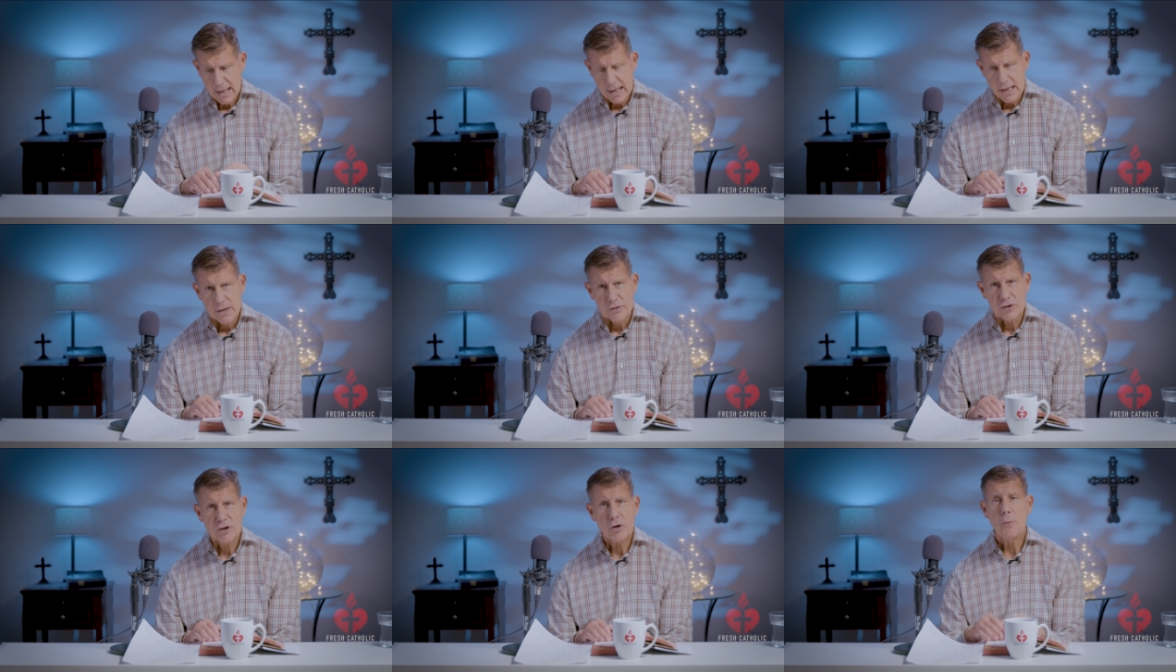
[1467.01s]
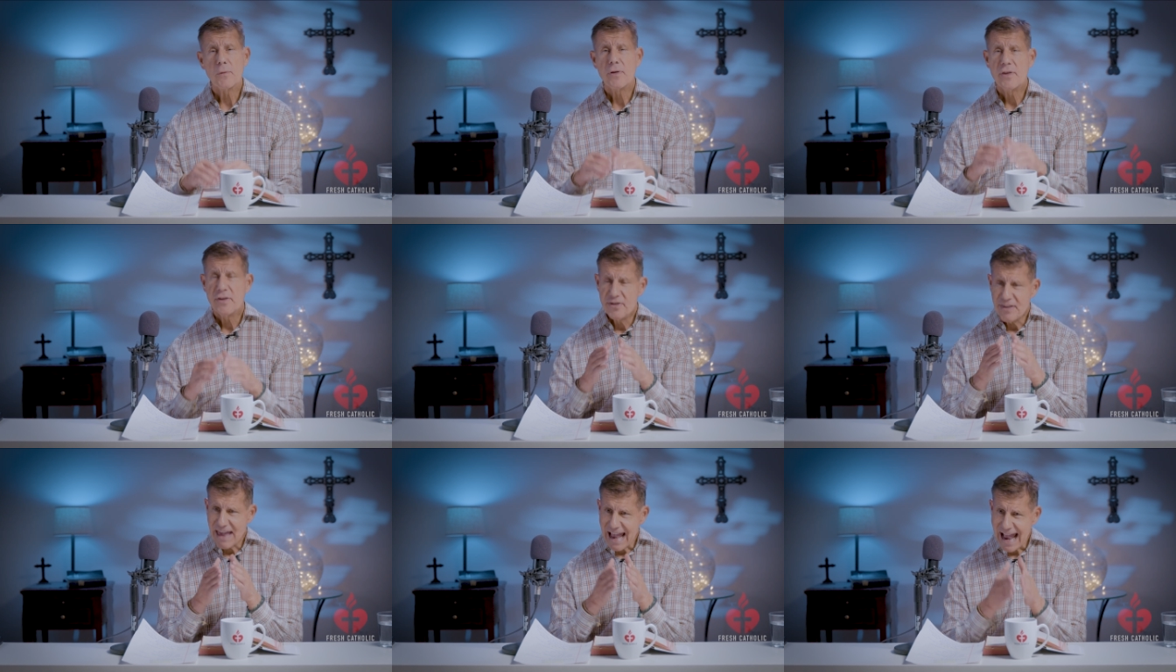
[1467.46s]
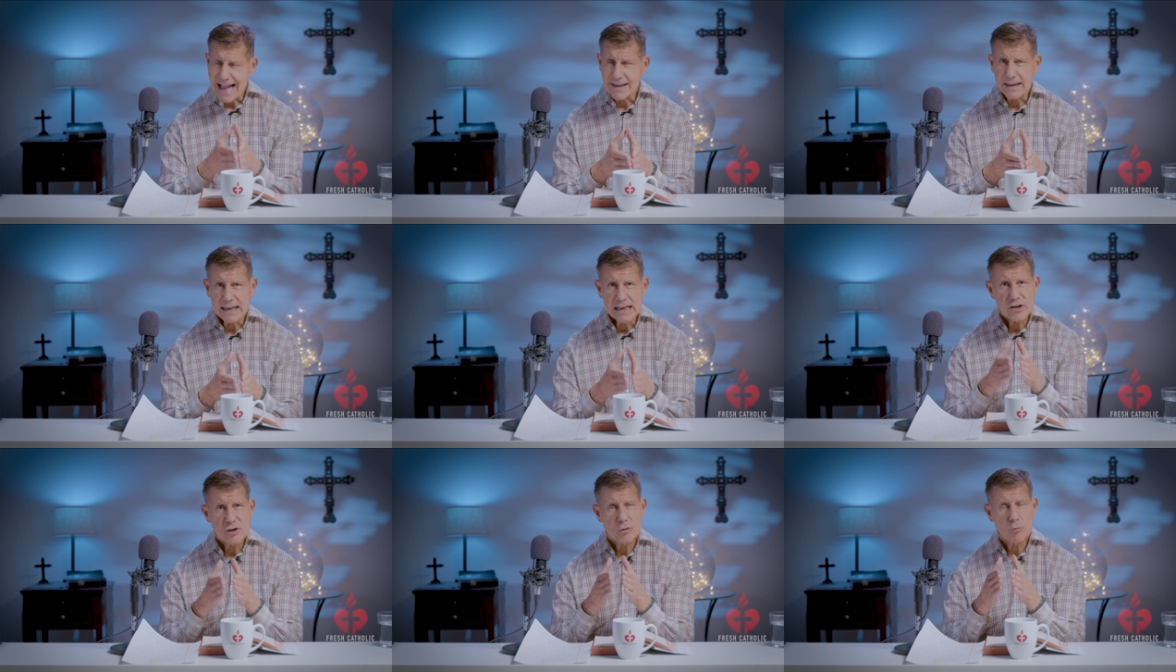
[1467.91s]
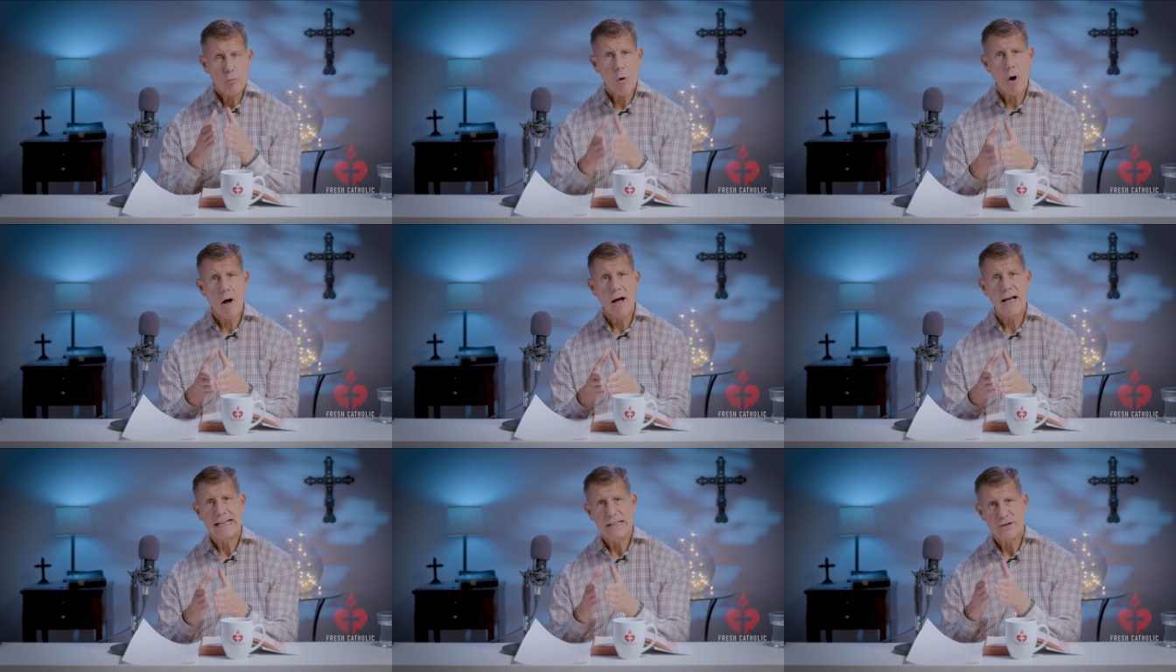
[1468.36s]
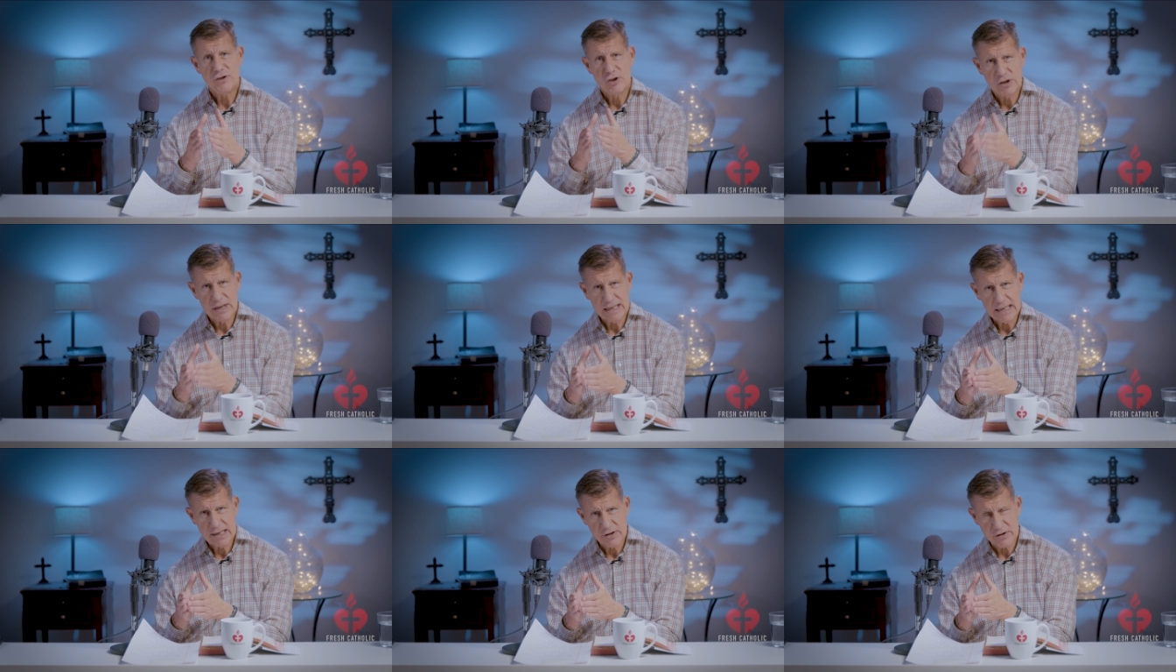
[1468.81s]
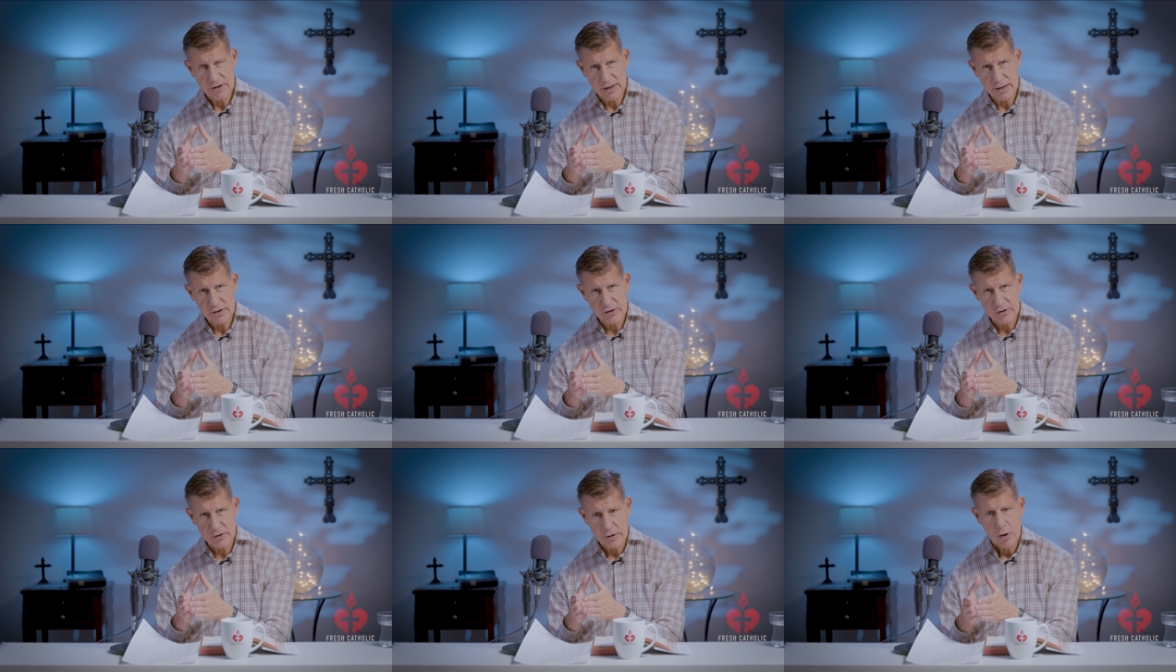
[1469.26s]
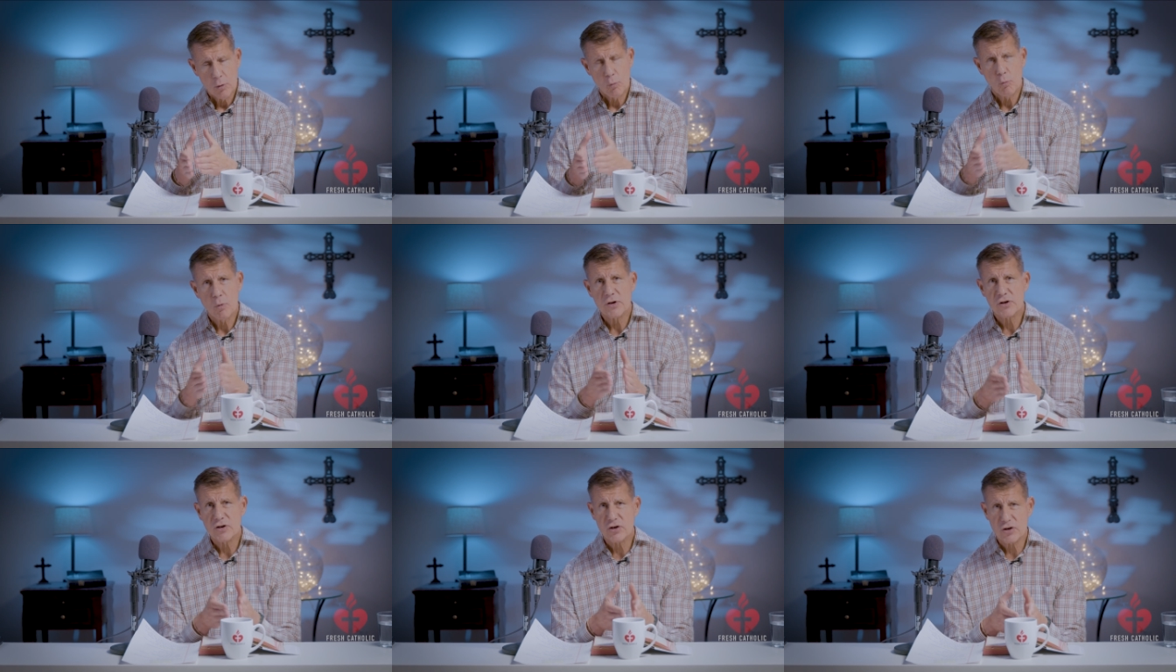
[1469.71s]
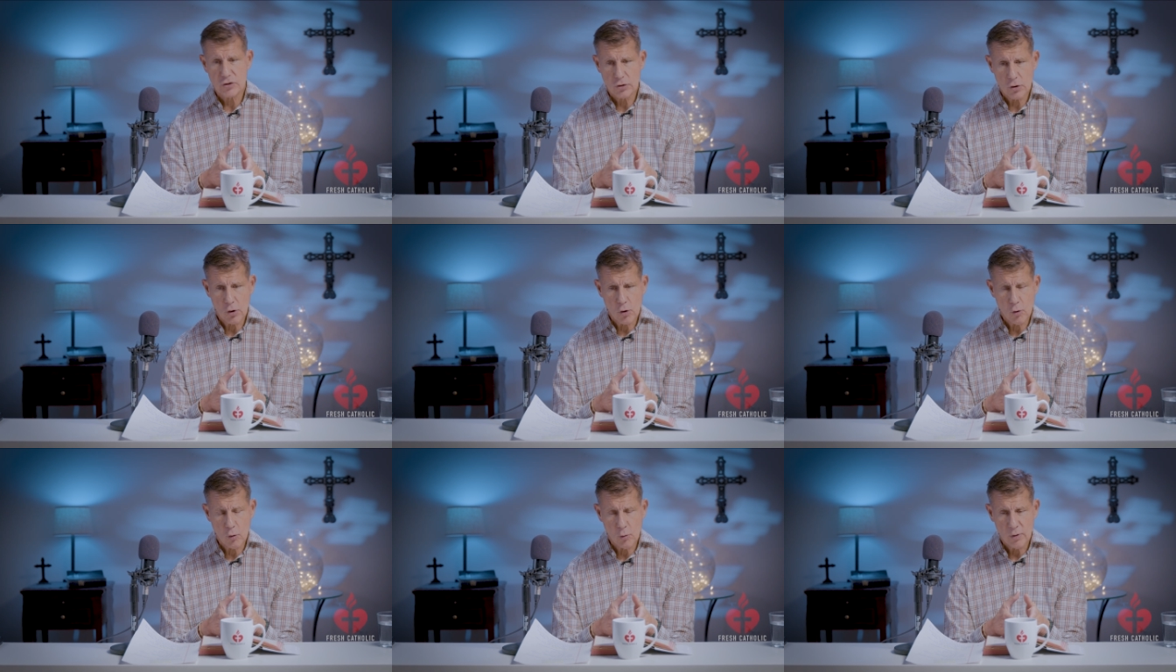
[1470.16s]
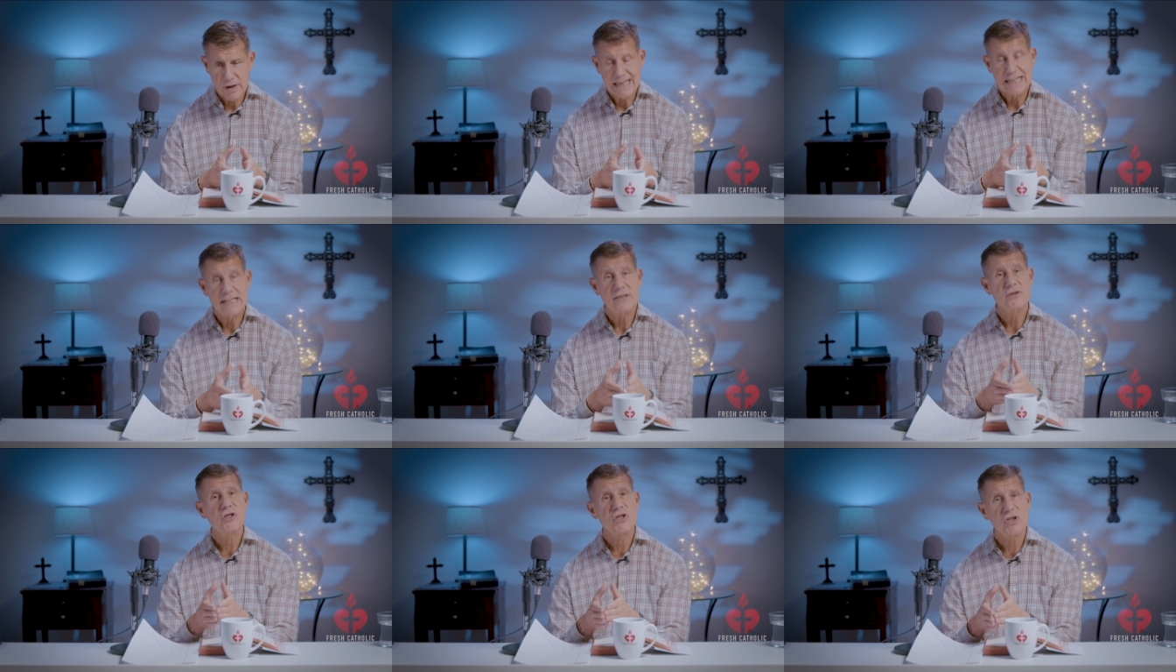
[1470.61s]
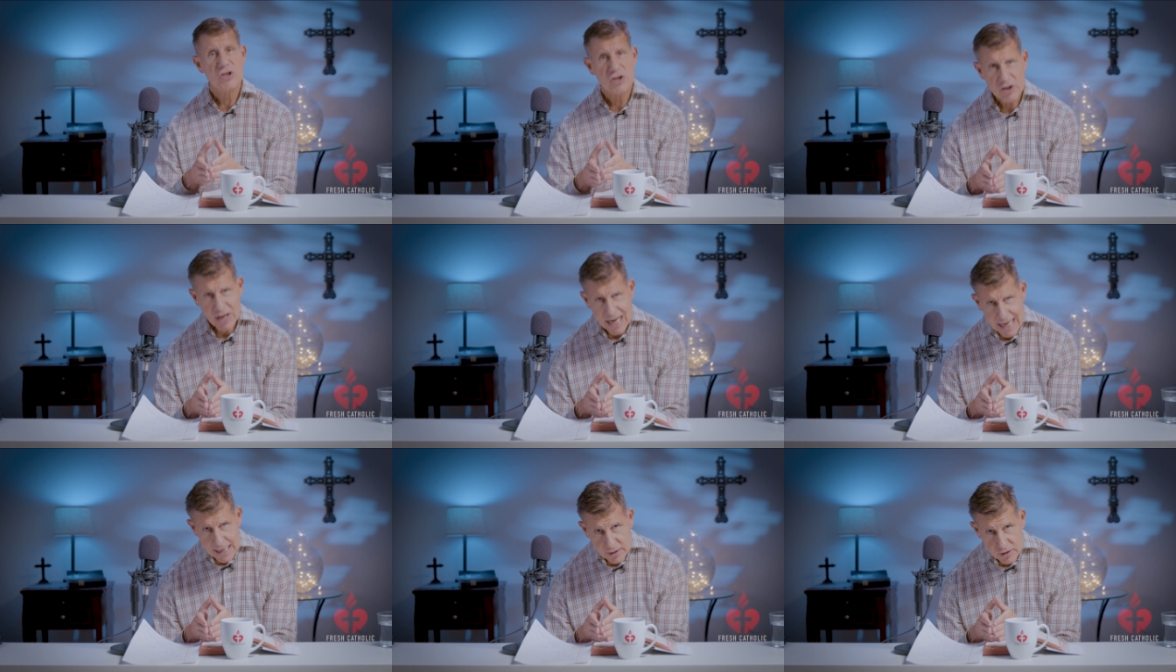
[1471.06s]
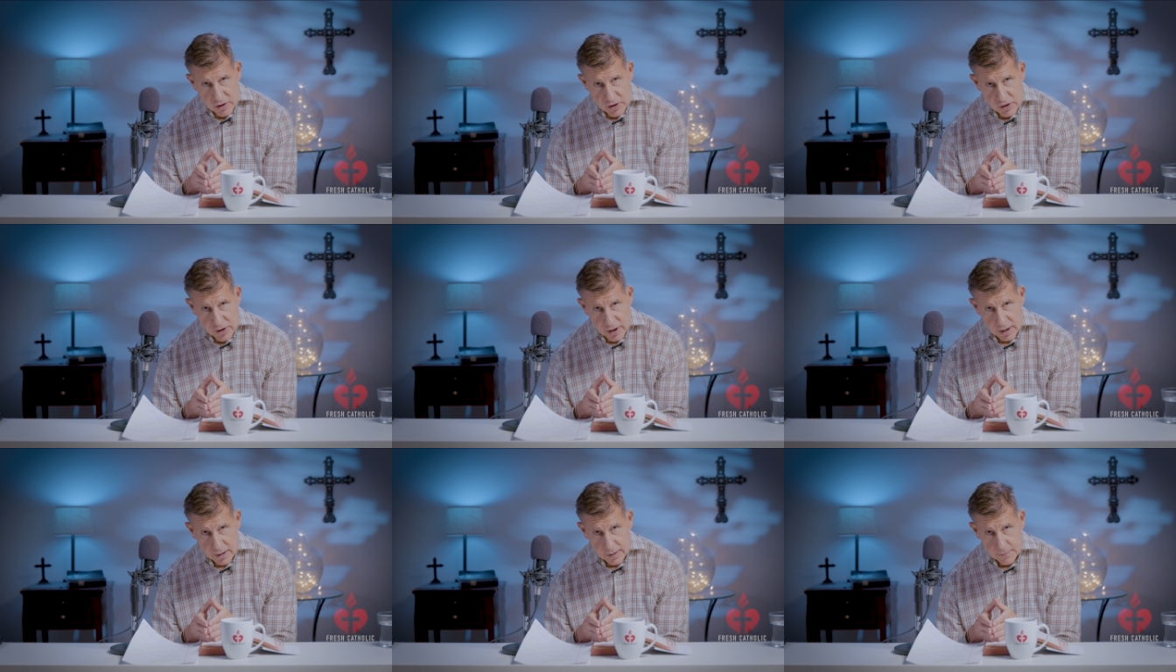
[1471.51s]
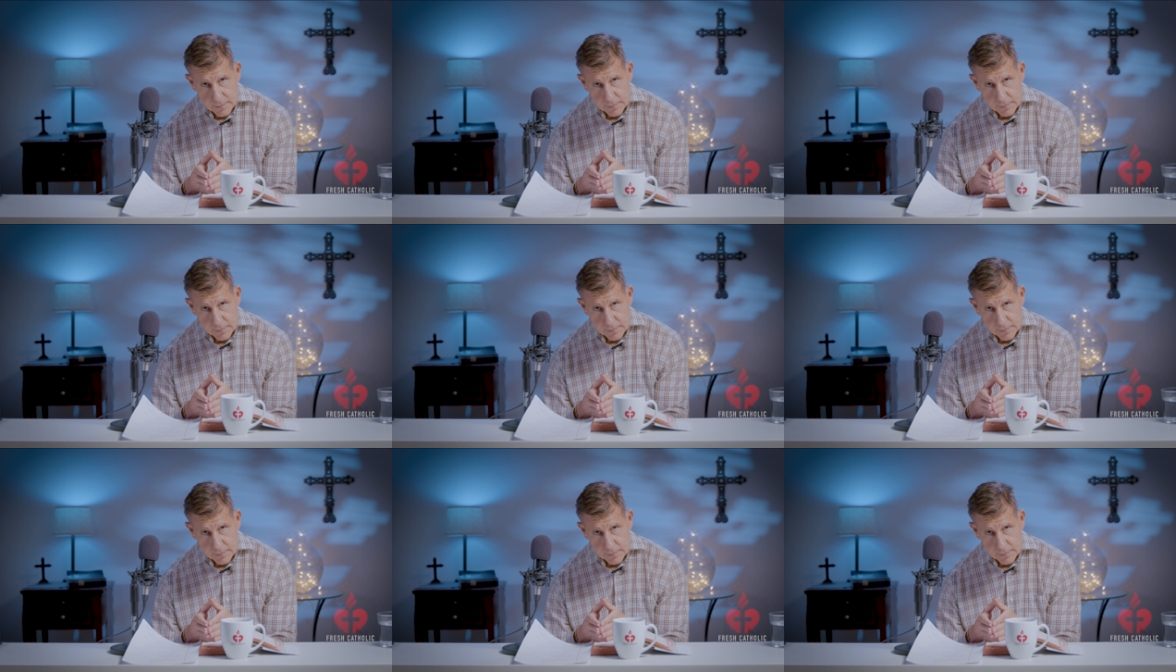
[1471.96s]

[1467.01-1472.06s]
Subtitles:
So that is why Jesus was so incensed